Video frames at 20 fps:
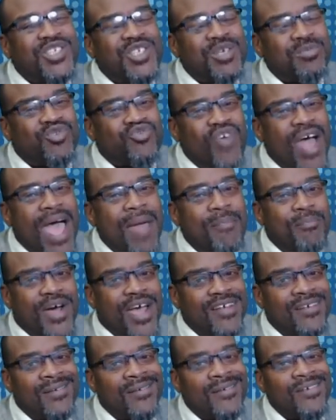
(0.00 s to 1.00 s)
subscribe
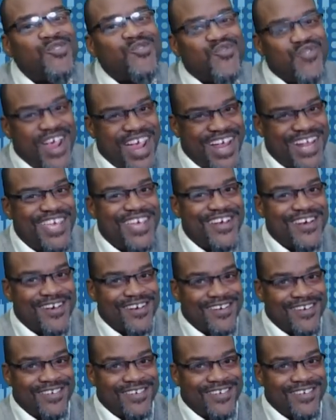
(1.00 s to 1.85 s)
button right here.